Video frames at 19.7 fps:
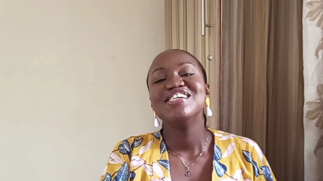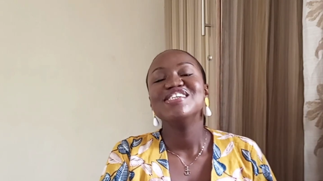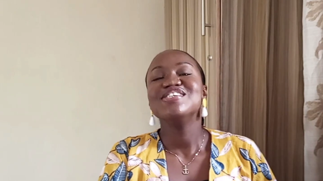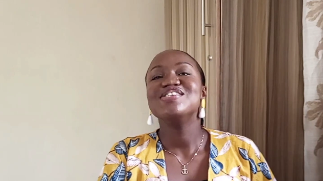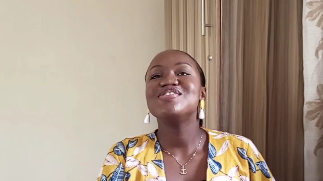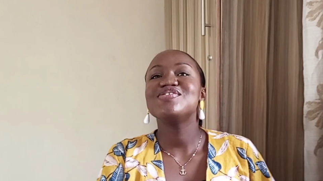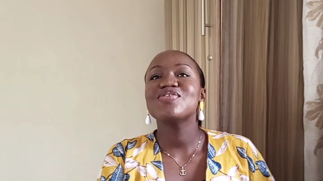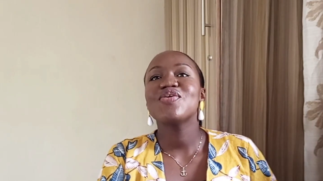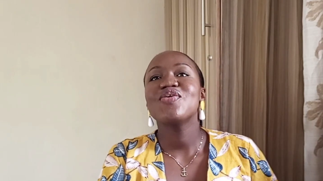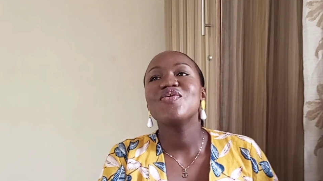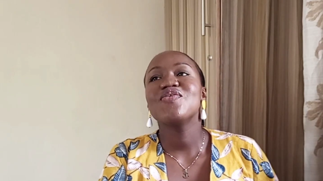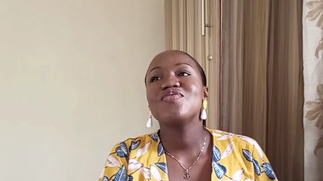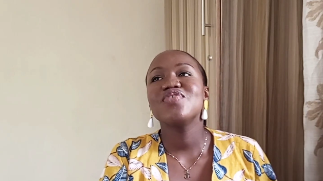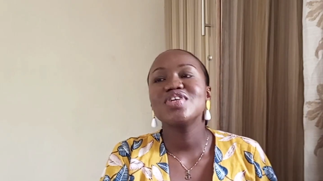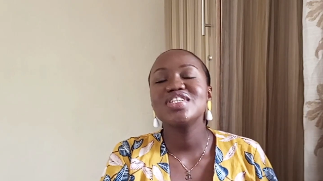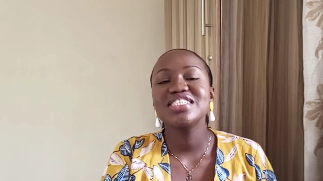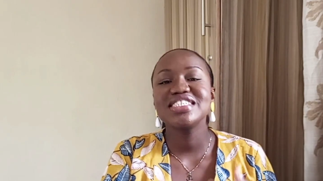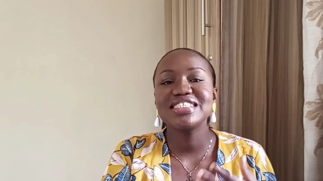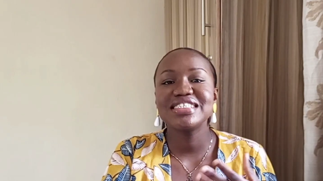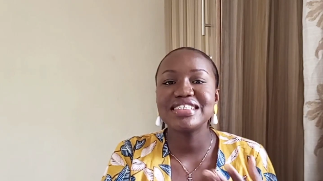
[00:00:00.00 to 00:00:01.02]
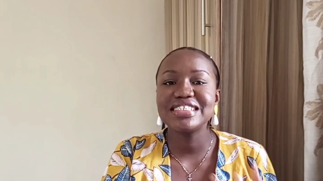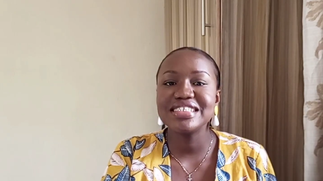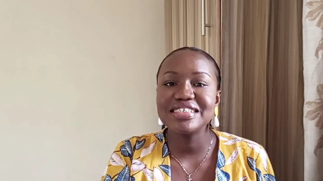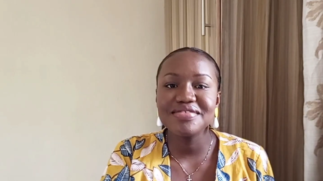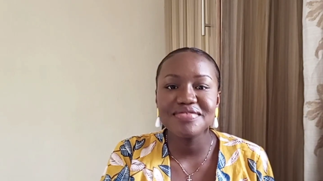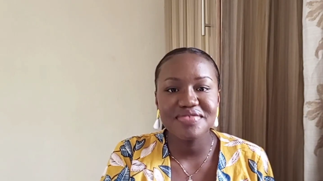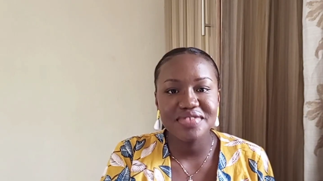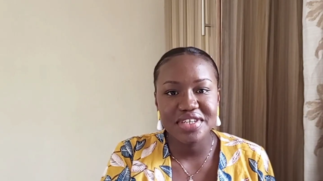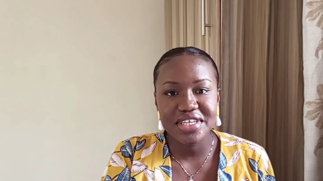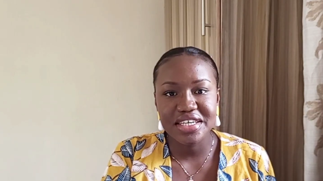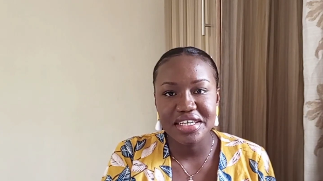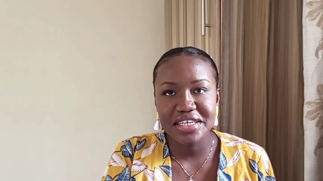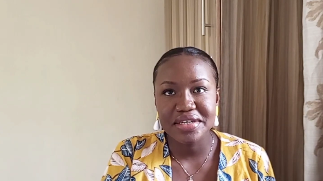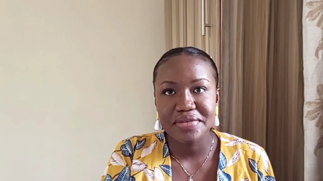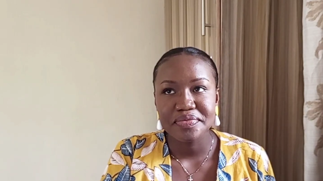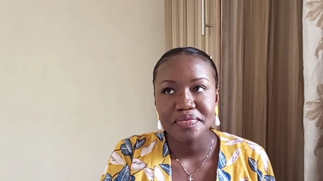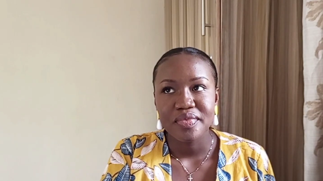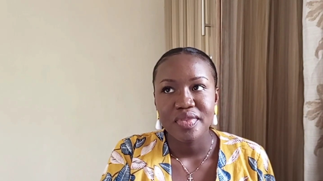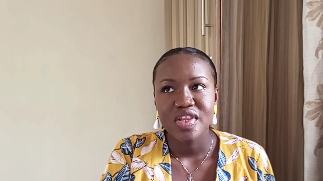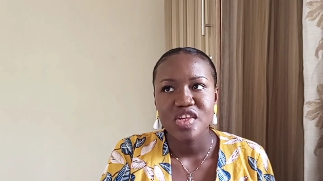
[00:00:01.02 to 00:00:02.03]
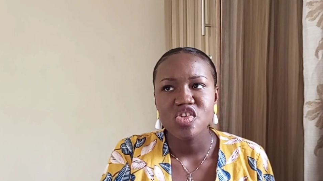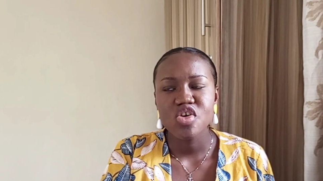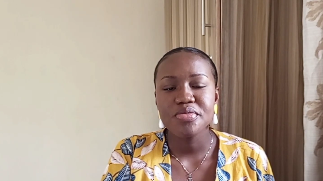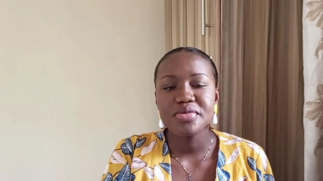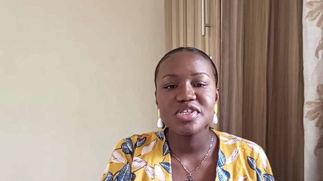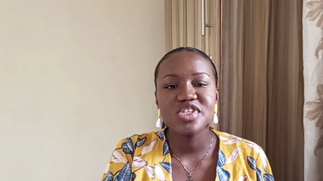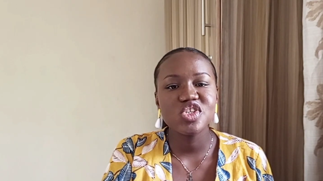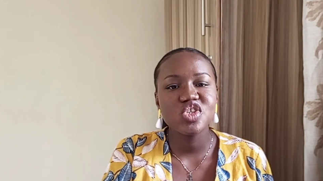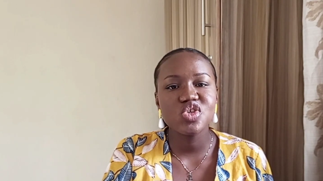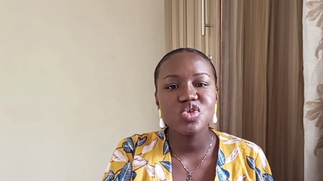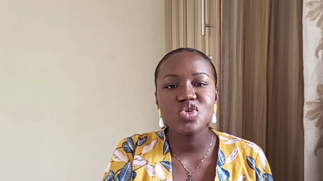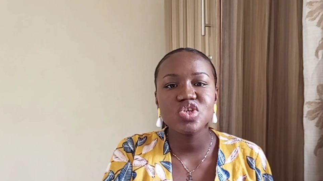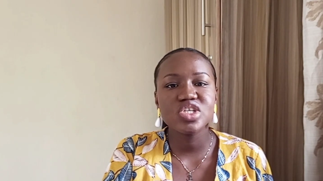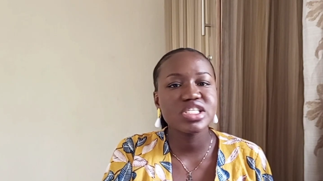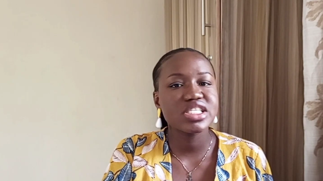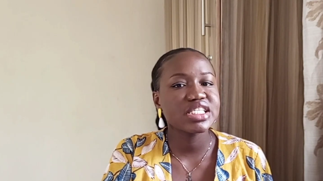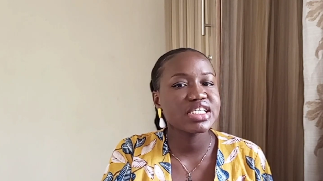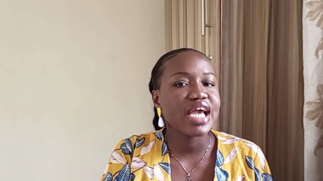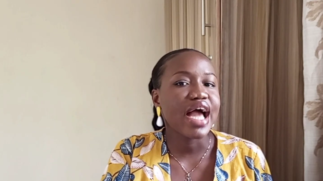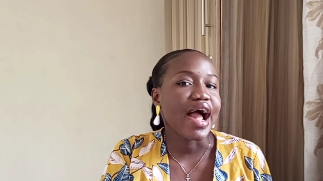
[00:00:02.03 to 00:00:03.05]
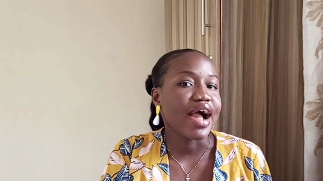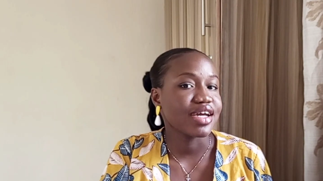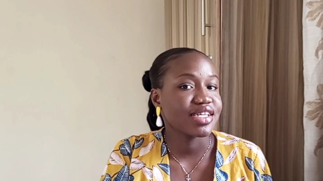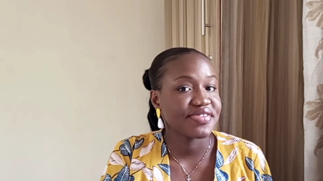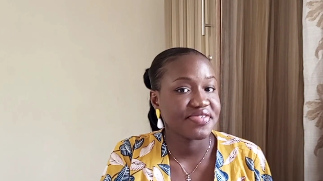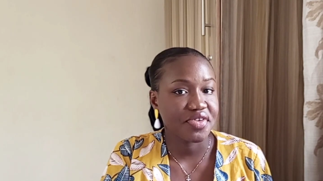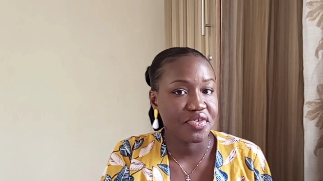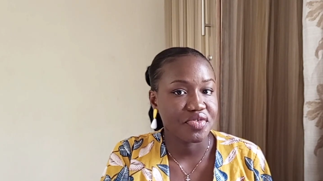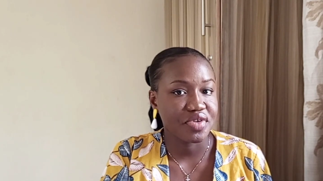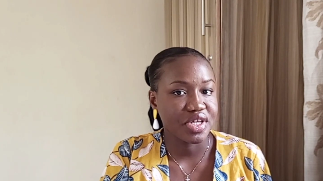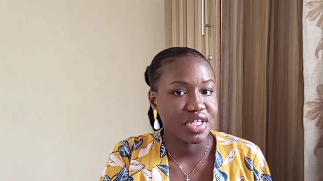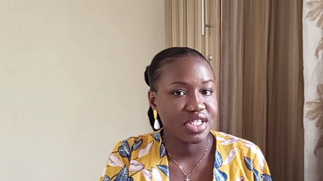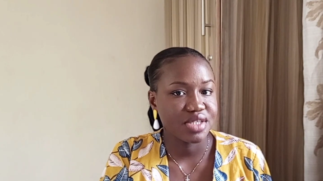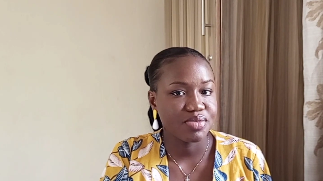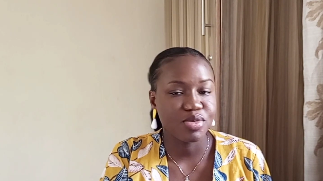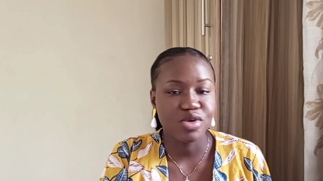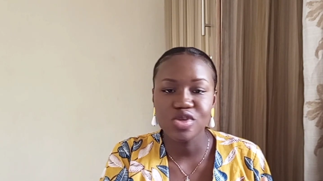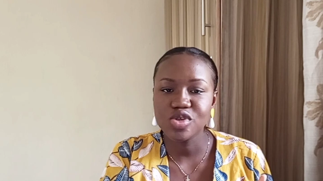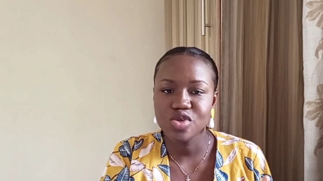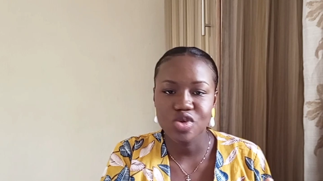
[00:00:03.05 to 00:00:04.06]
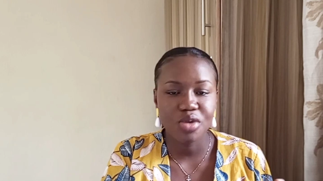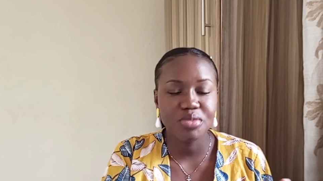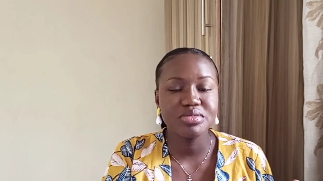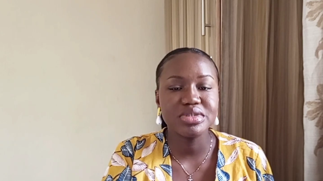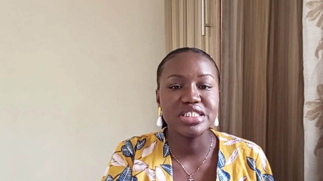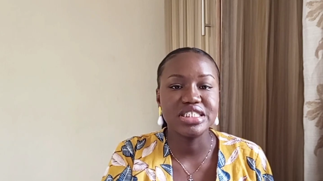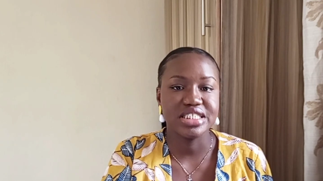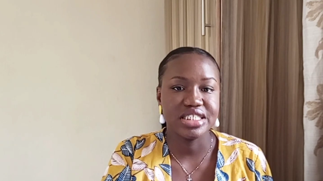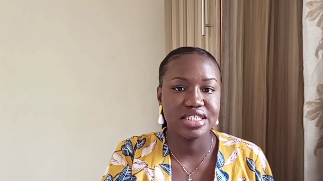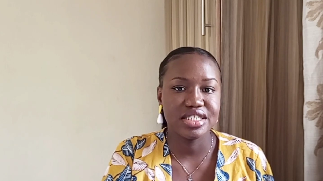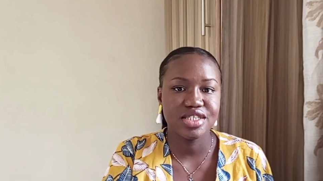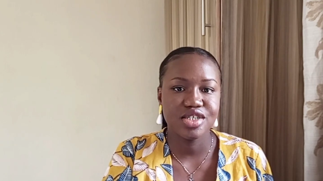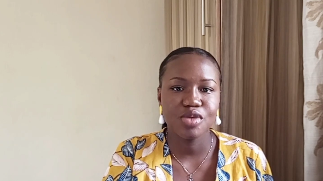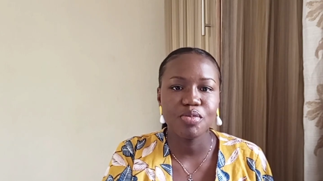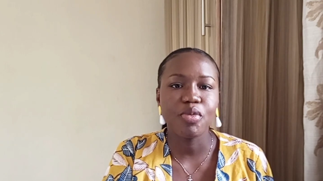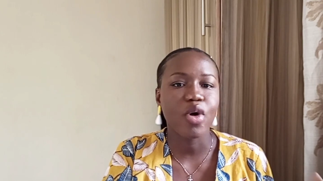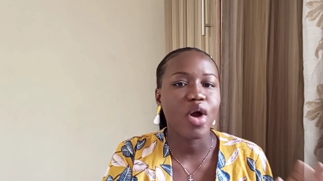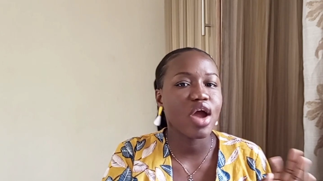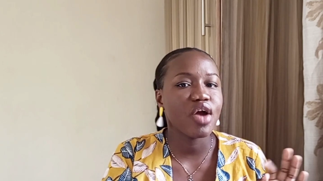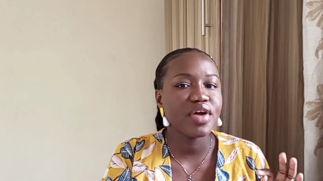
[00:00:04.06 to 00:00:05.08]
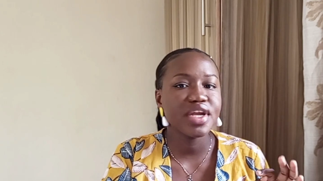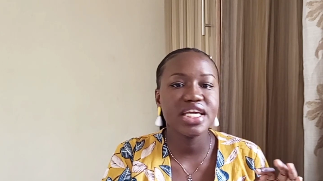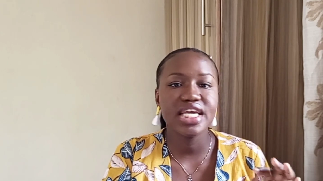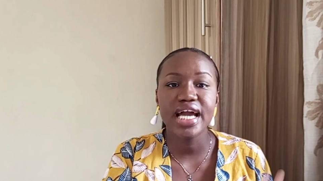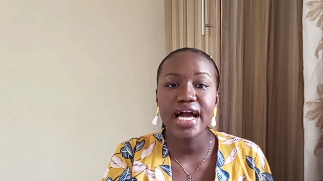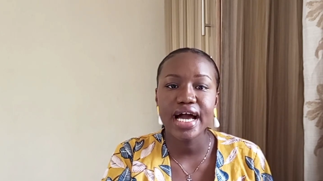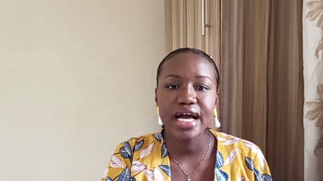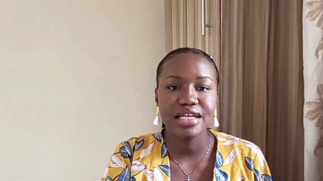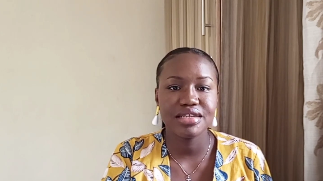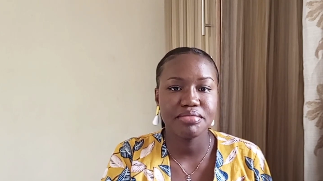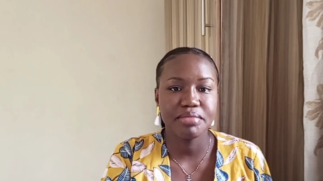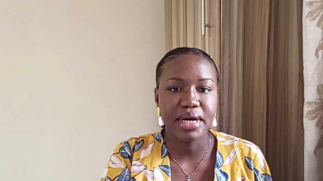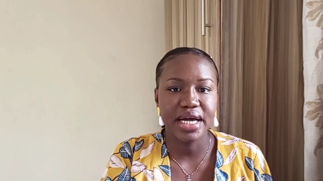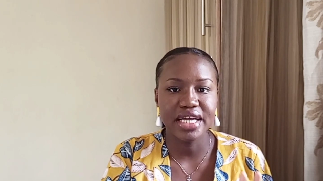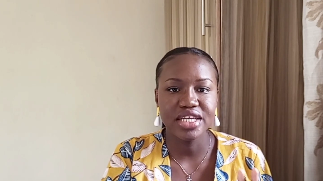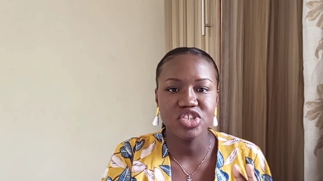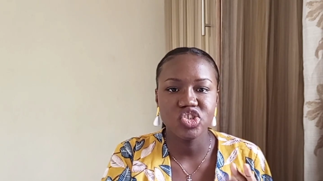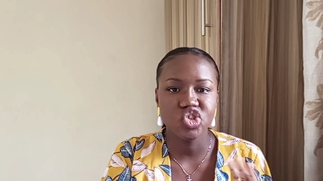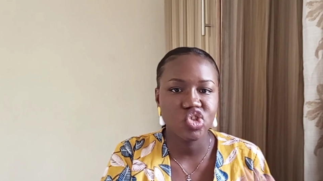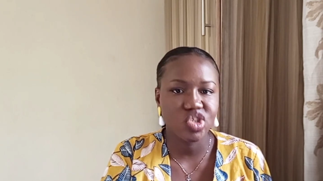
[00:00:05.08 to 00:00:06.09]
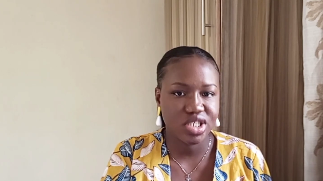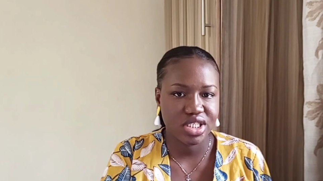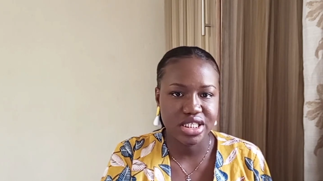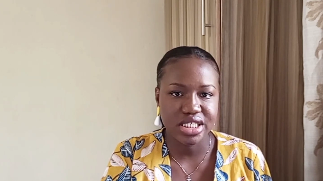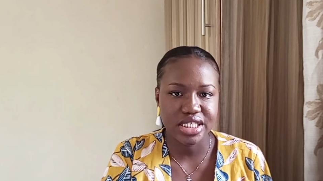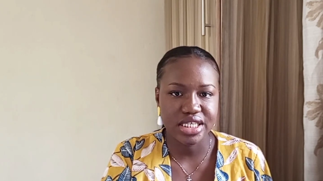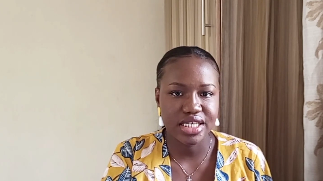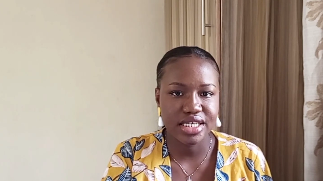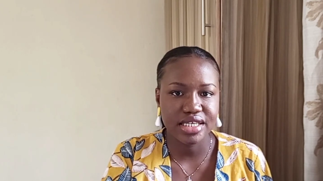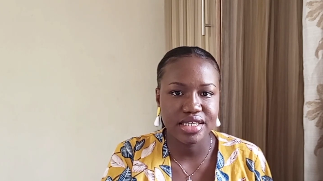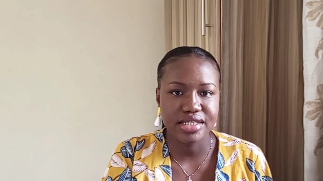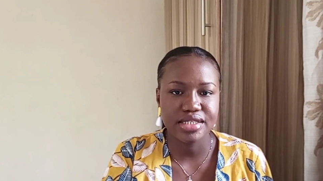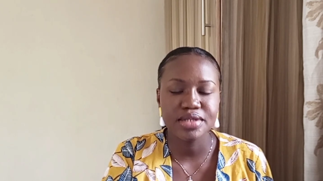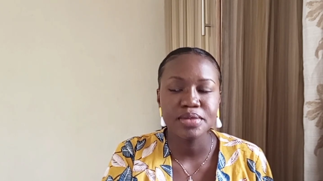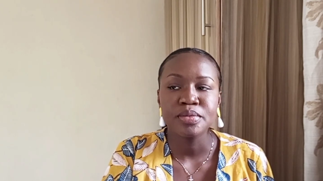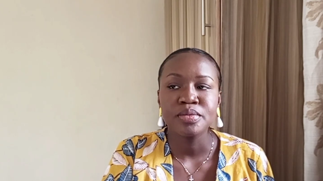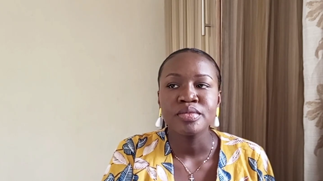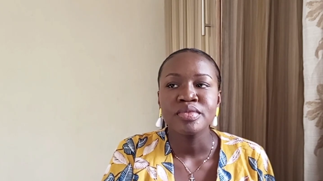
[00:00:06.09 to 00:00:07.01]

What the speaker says: So for the CV, some institutions didn't ask for it, but some did. But I already had mine just in case.